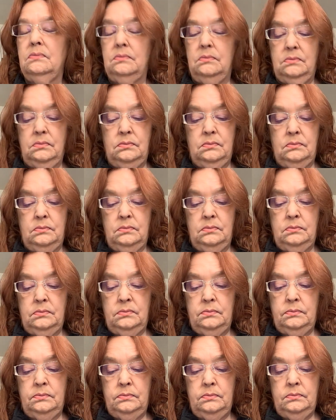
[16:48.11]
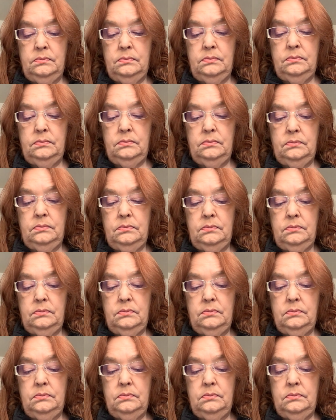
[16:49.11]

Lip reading: Nobody speaks.